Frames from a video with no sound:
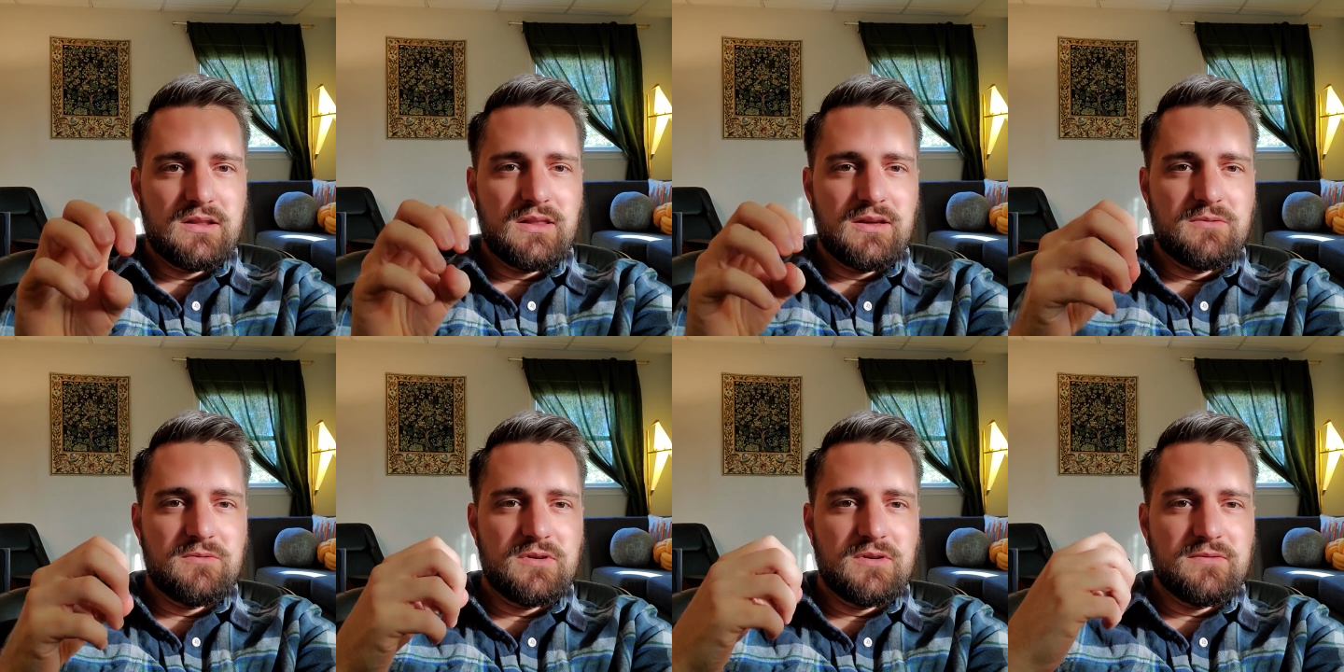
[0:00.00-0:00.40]

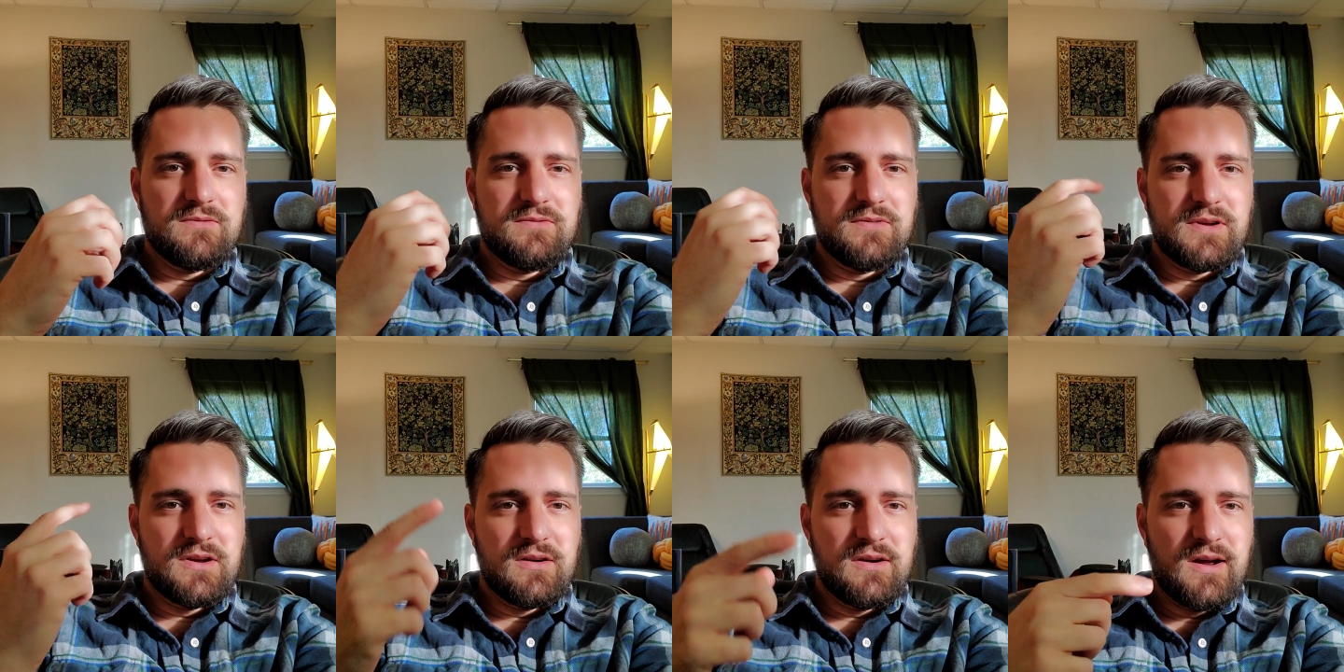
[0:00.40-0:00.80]
They want to
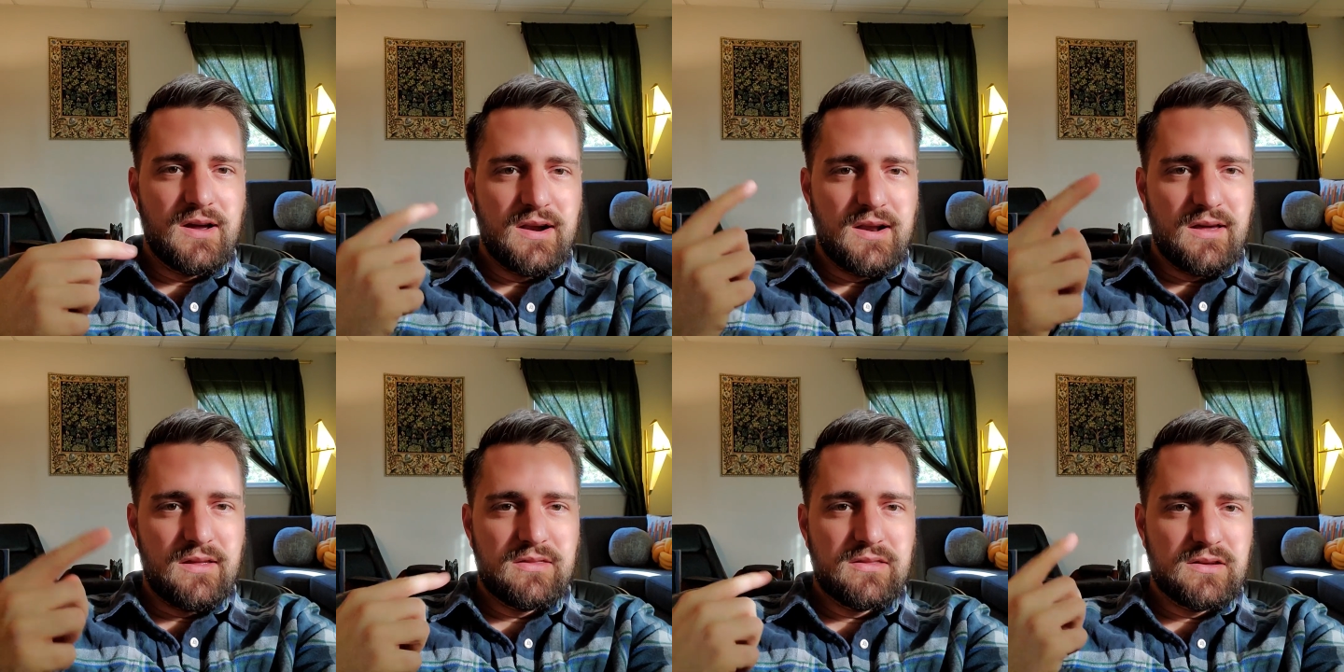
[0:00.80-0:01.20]
figure
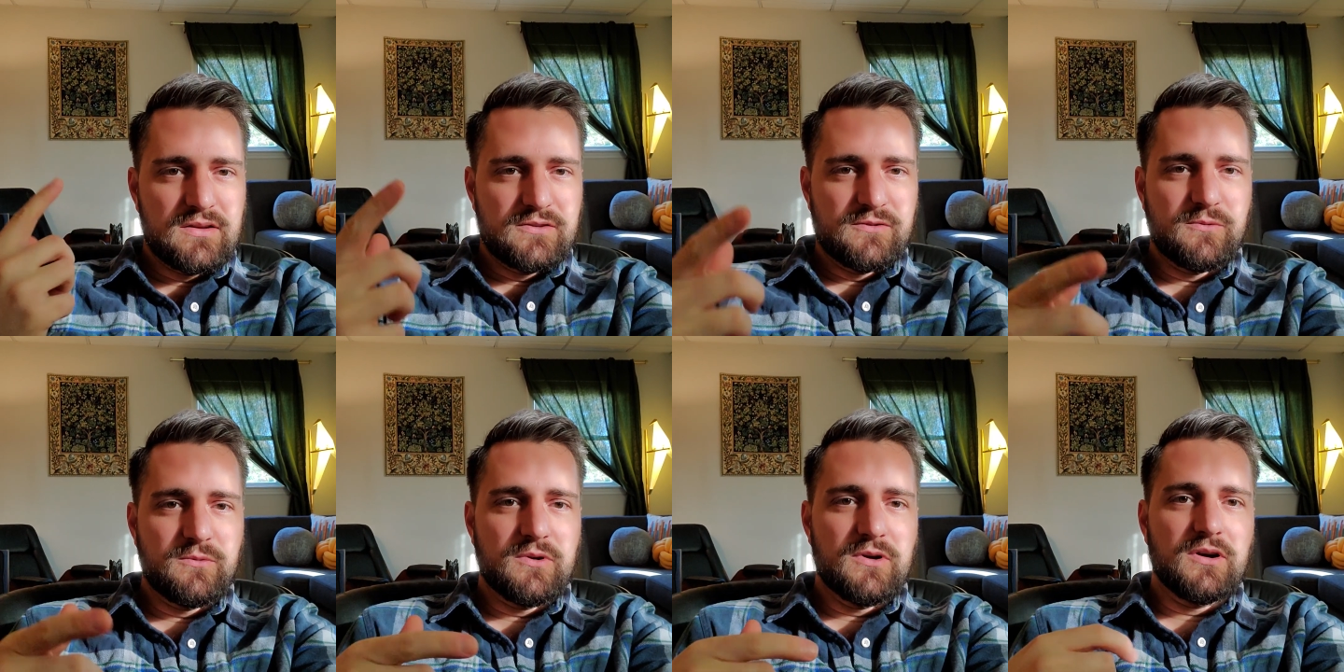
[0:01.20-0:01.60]
out how
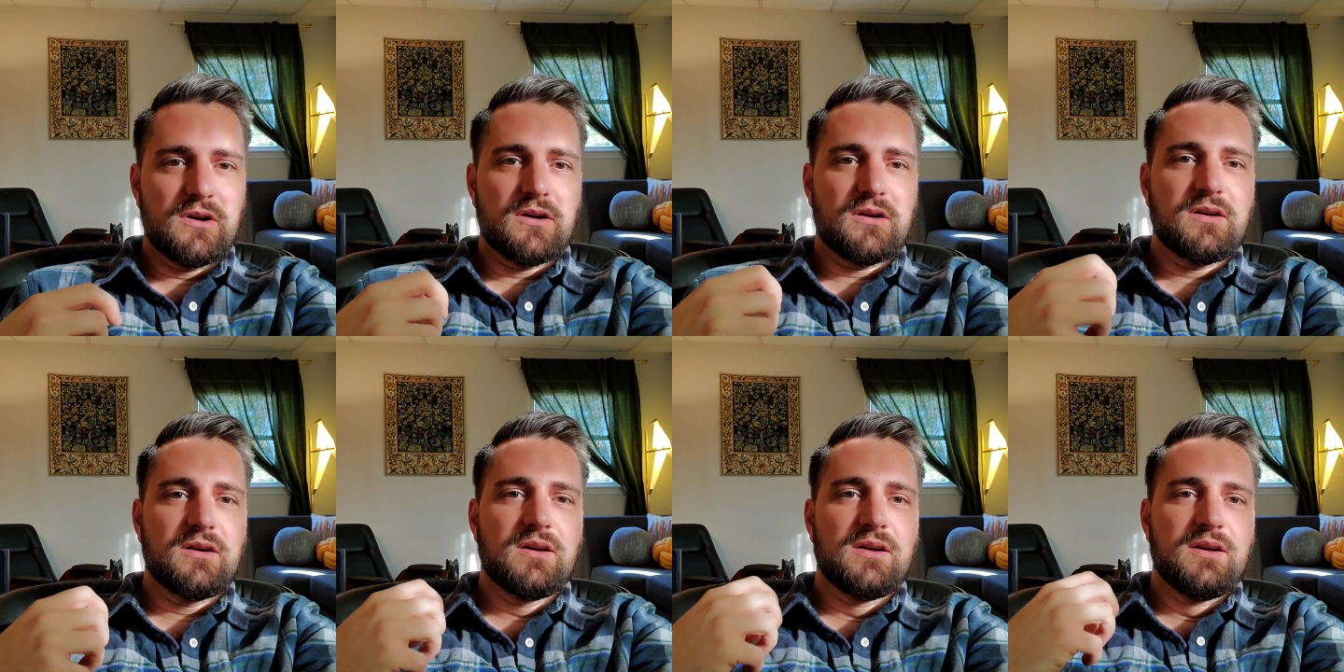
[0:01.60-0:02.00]
things
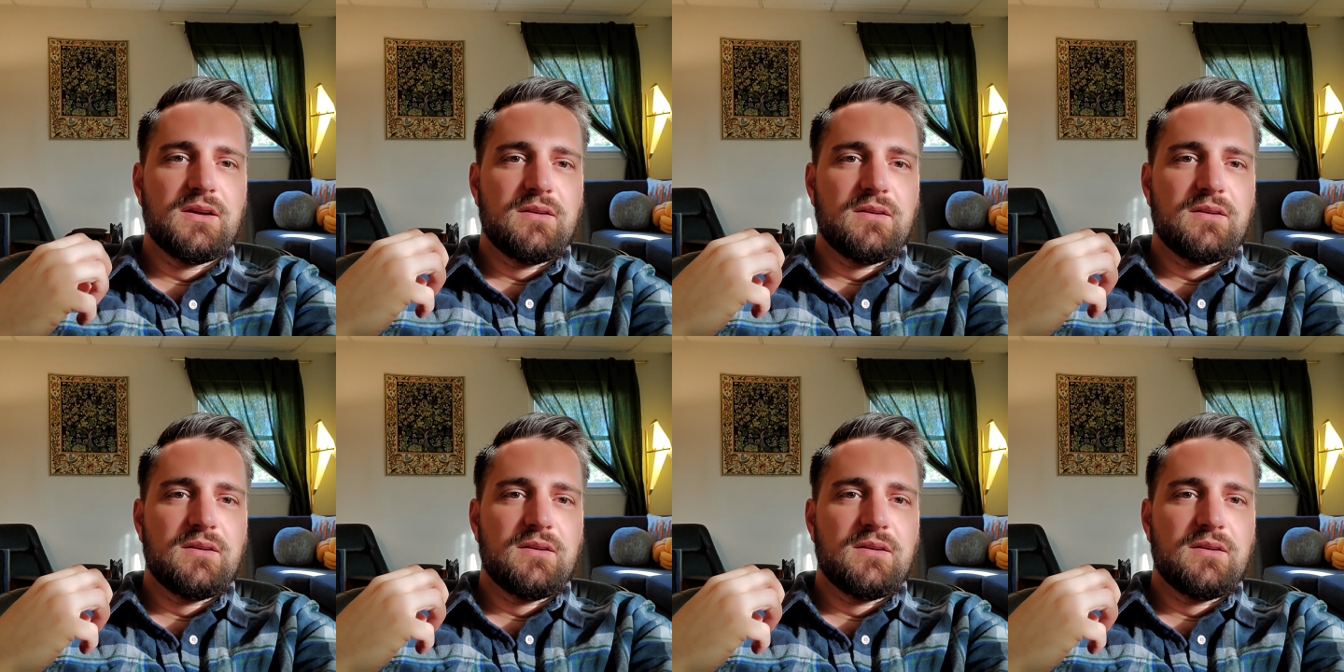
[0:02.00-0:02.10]
work.